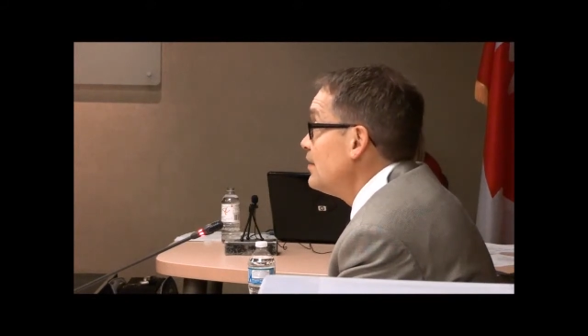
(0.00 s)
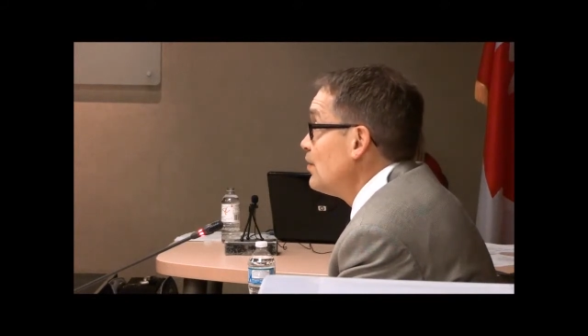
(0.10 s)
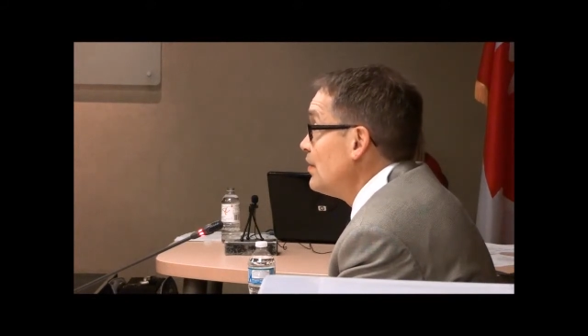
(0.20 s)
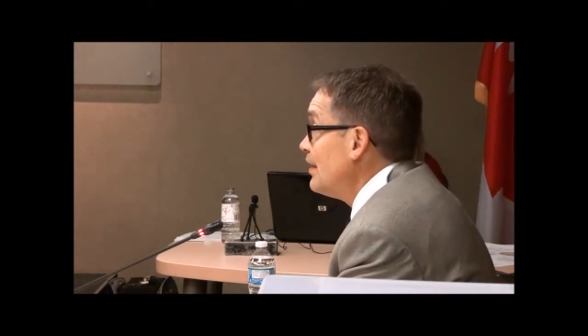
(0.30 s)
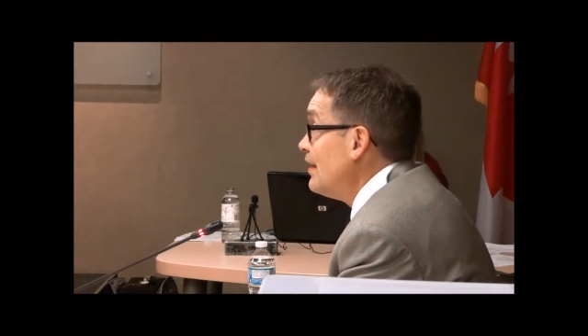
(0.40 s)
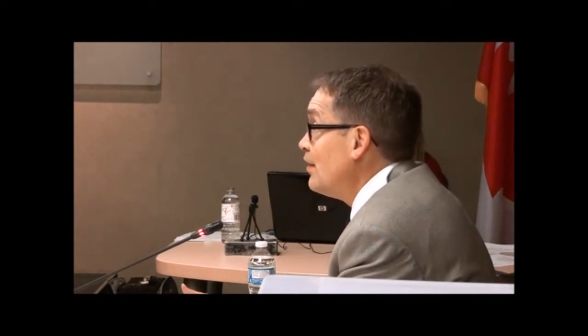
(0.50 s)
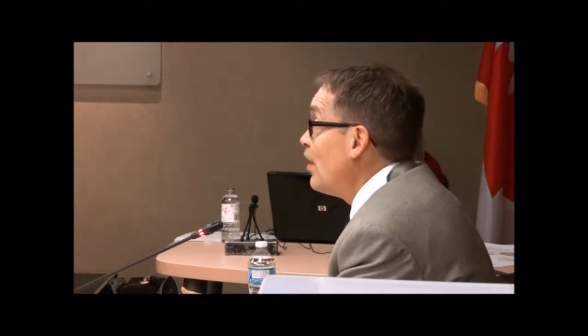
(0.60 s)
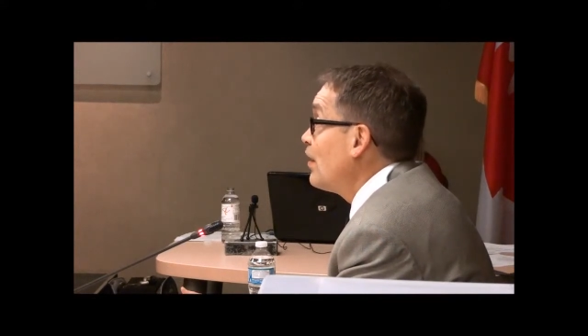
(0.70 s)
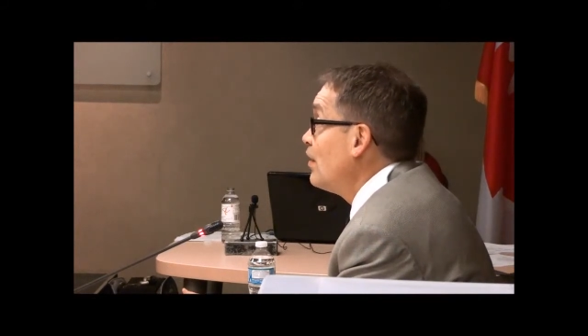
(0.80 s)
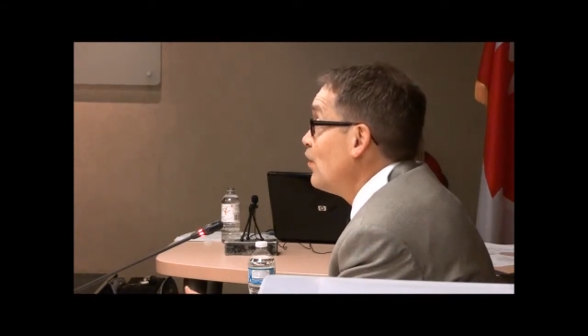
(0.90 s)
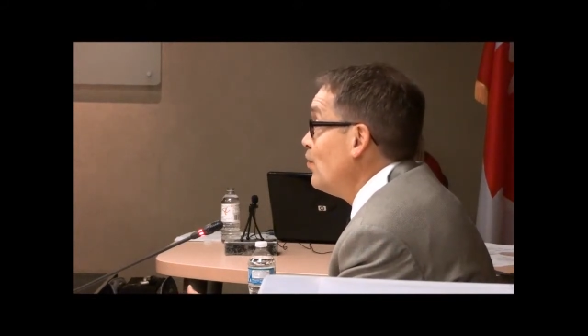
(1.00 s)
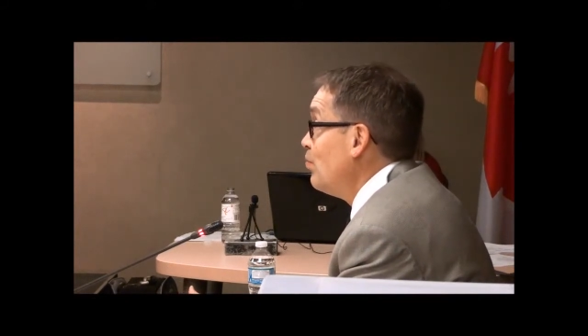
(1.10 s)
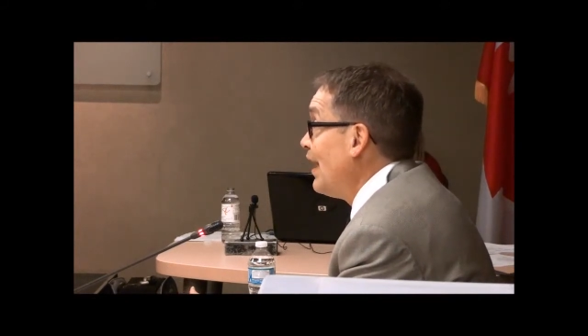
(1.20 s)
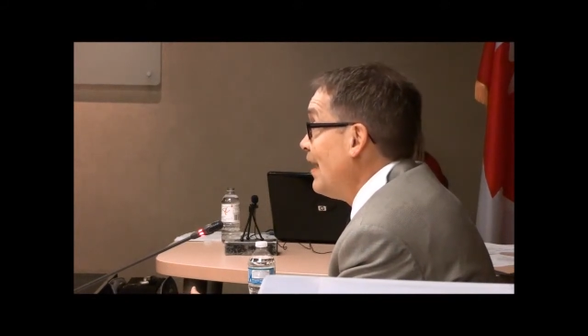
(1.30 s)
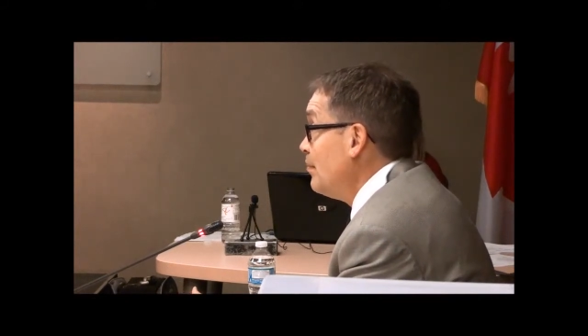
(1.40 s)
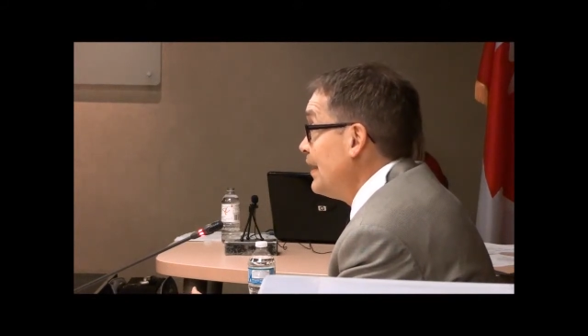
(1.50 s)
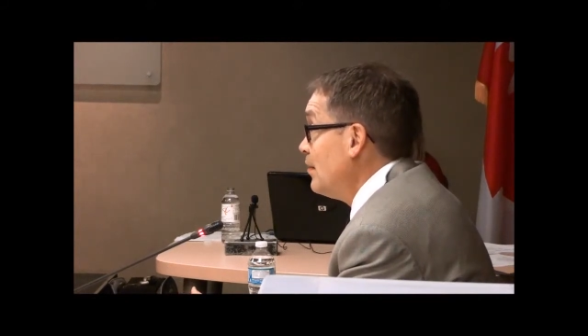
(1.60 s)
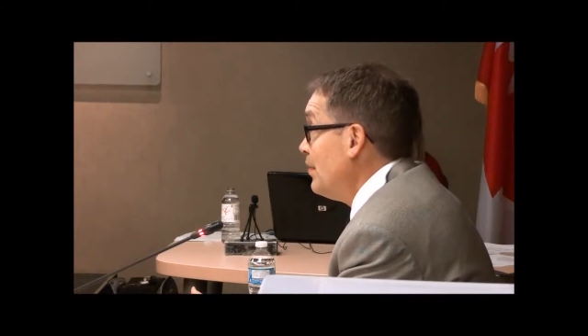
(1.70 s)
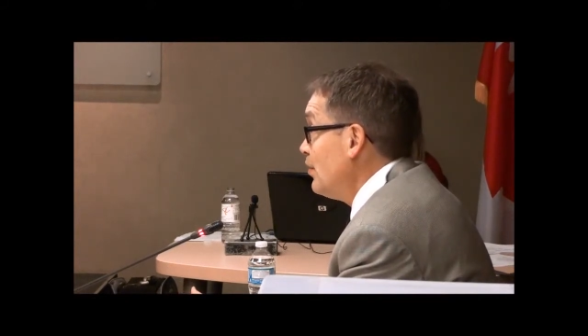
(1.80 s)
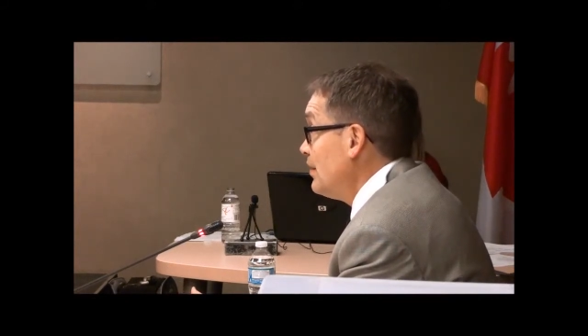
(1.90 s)
so that they're not going to go blabbing
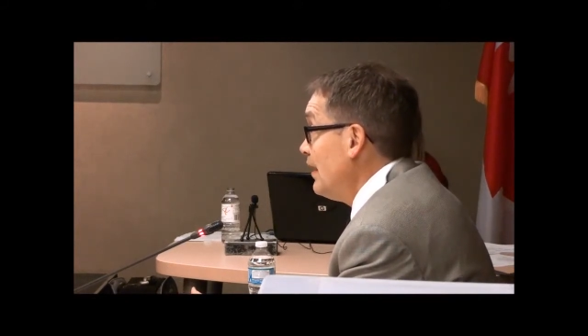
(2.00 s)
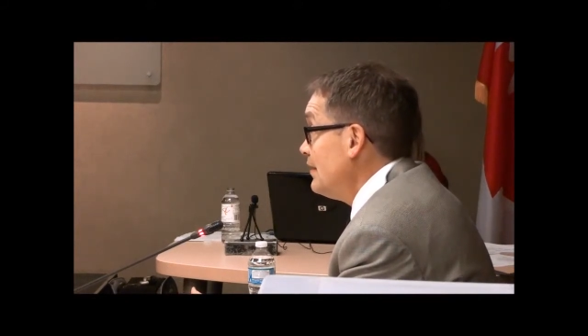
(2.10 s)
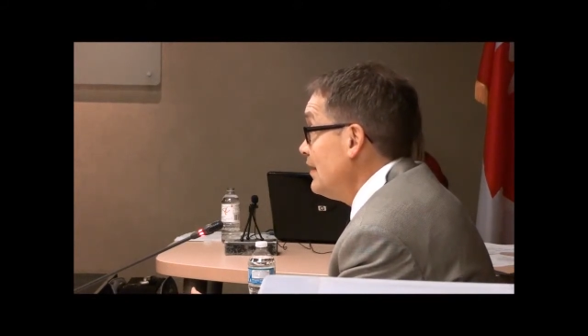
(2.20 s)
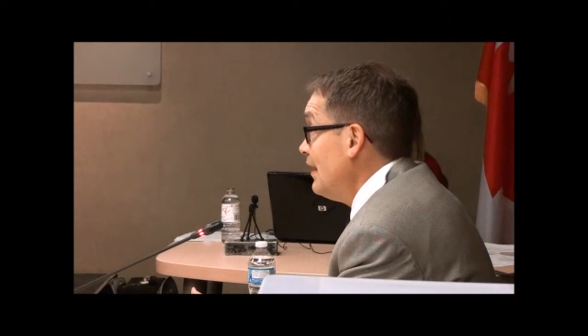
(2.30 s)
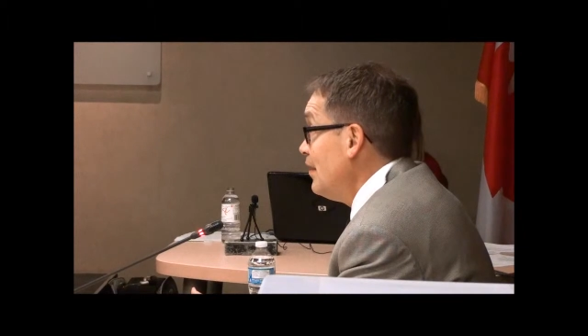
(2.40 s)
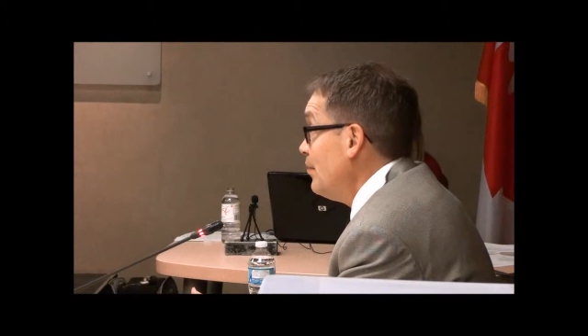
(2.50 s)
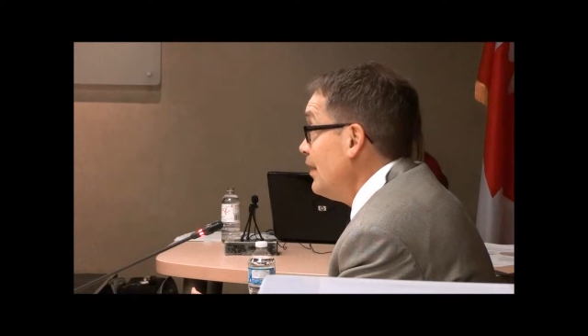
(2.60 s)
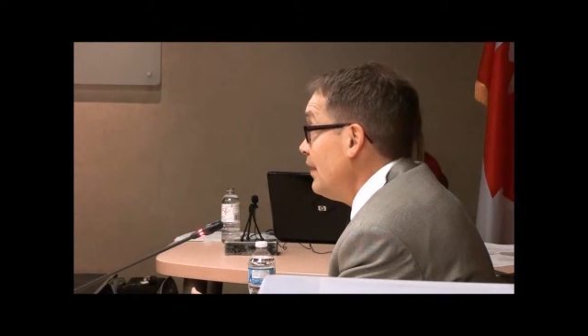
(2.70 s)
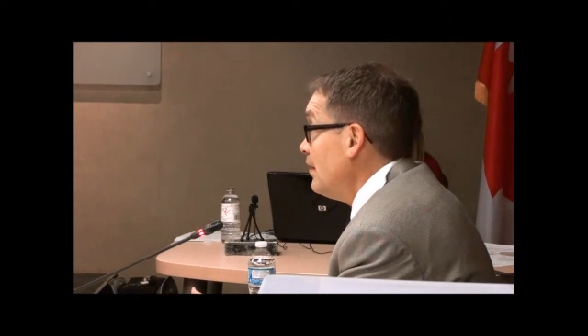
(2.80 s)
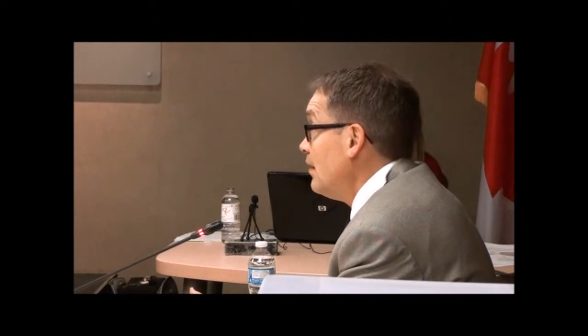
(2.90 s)
about that to anybody.